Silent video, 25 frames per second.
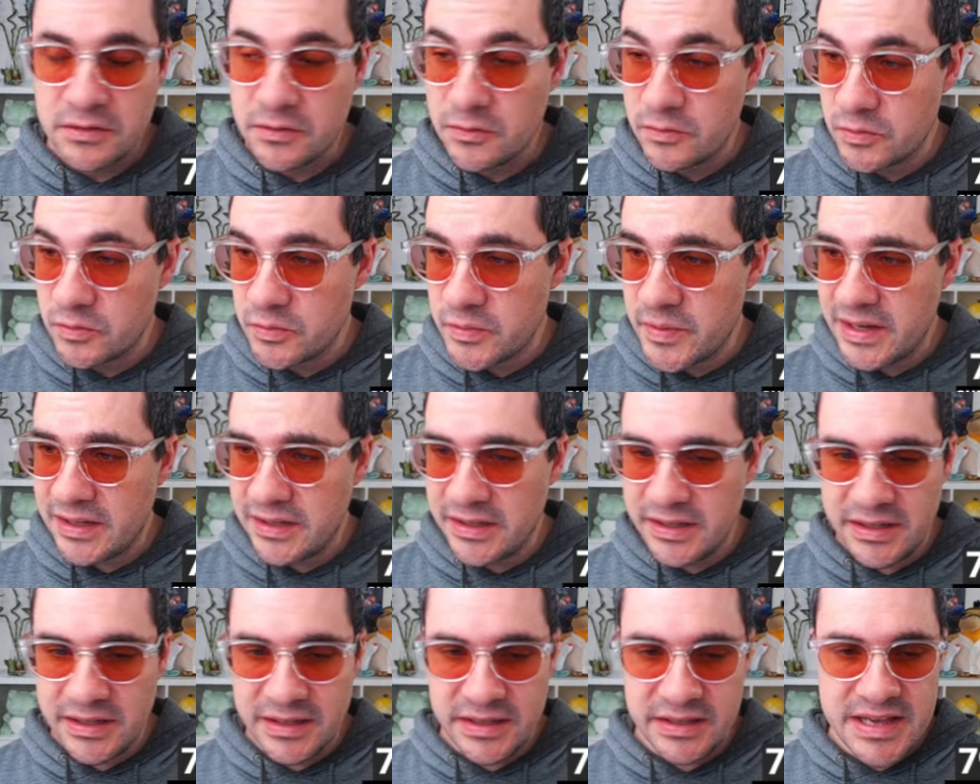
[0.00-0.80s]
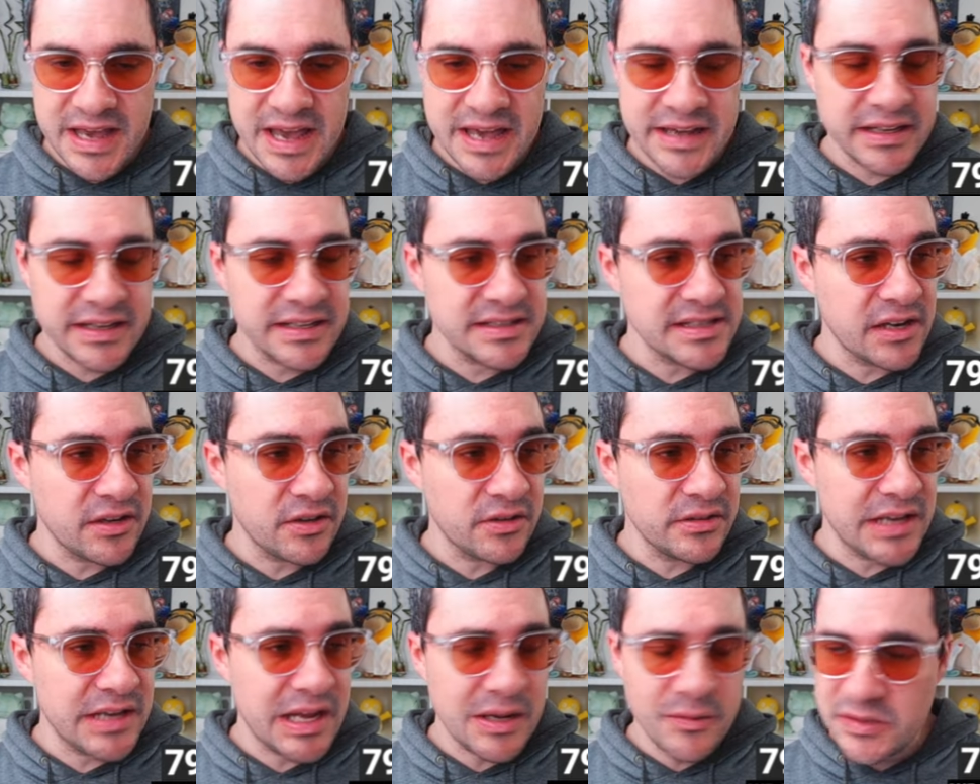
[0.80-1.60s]
Really? Yeah, because I
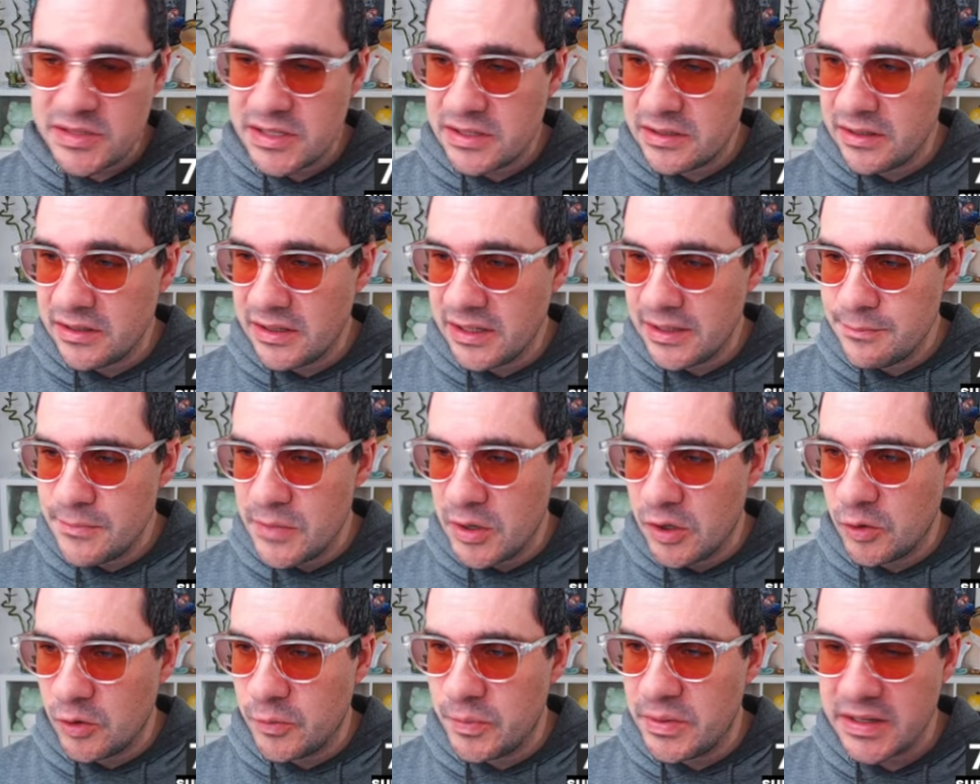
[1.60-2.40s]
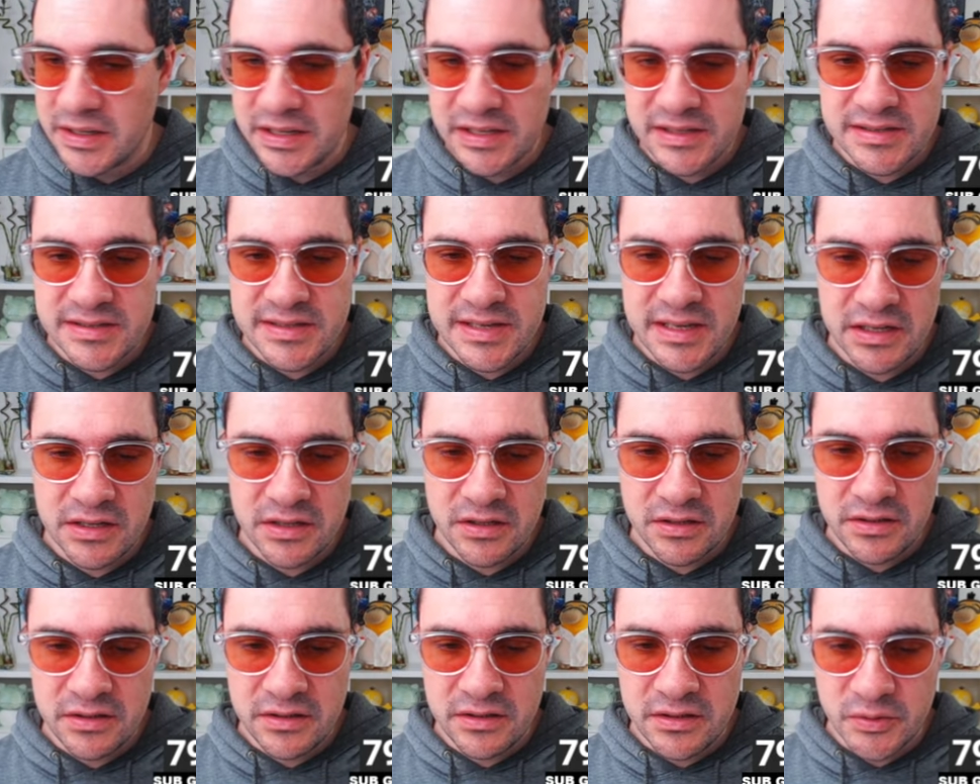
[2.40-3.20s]
heard that was in limbo because they
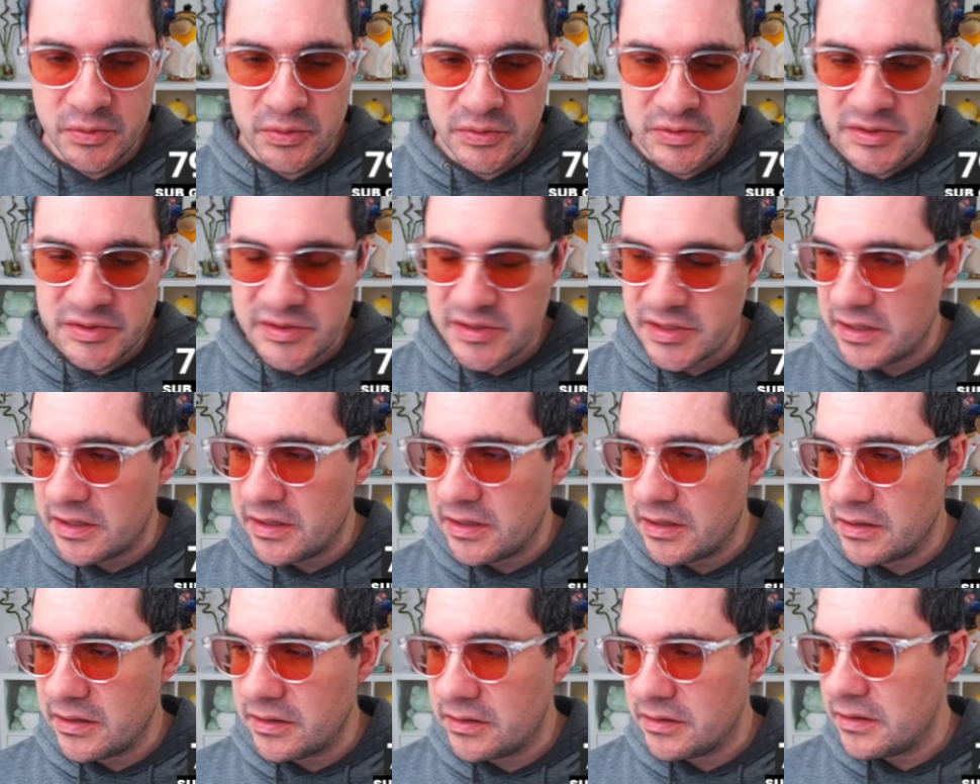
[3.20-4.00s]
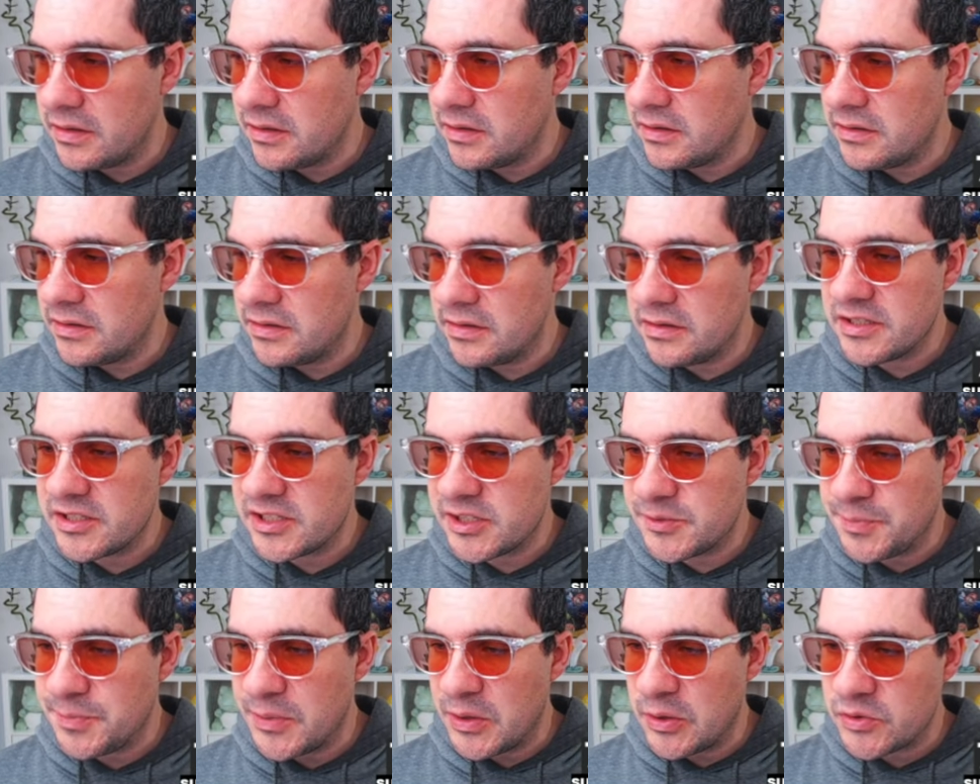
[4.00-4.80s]
couldn't. There was uh,
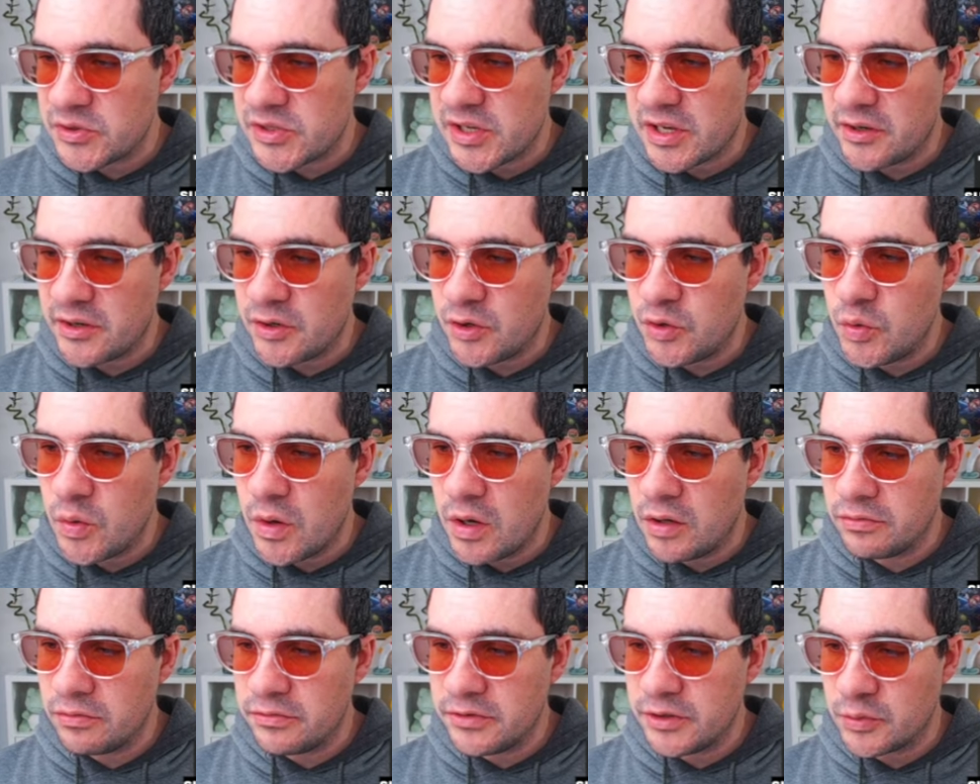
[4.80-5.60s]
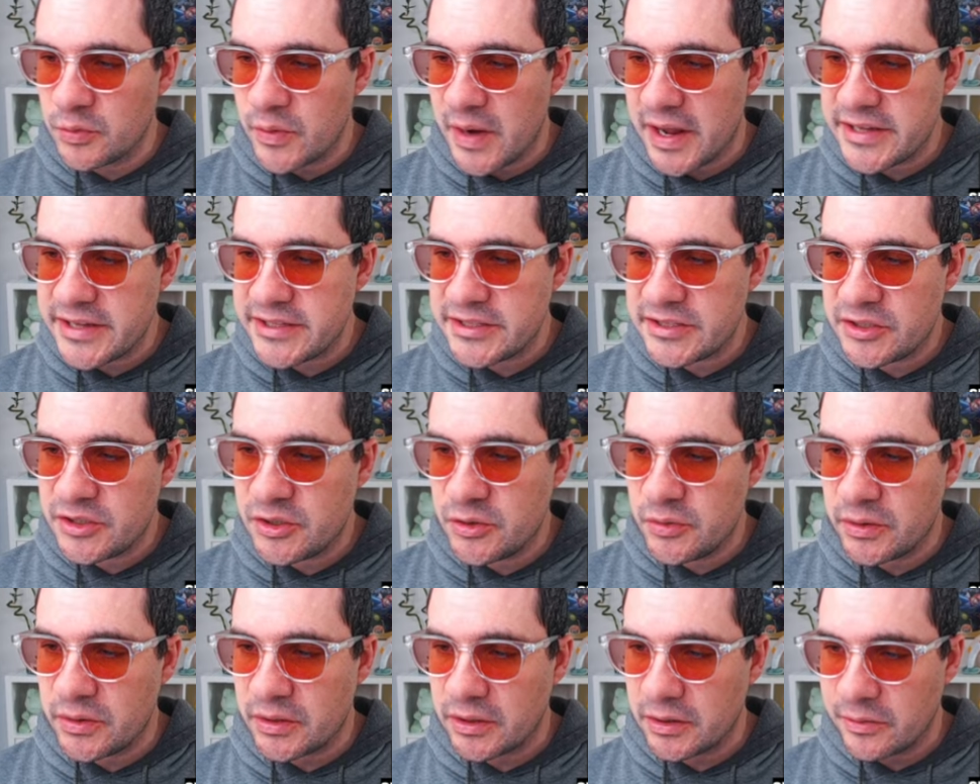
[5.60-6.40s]
disputes on who owned the rights
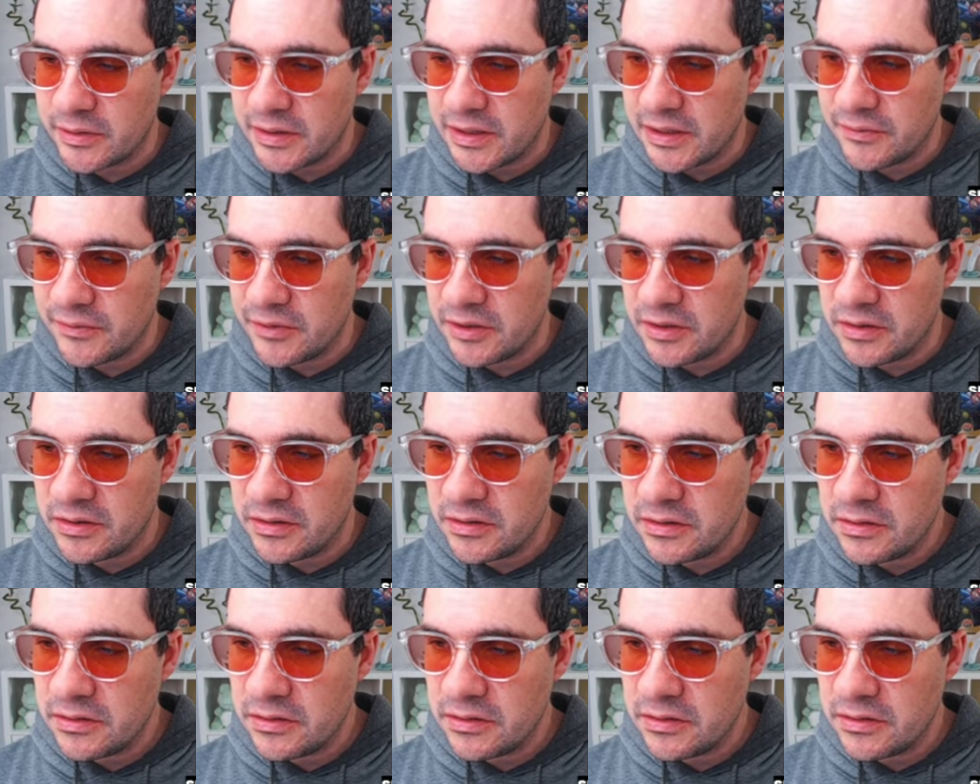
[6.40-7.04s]
to it or whatever.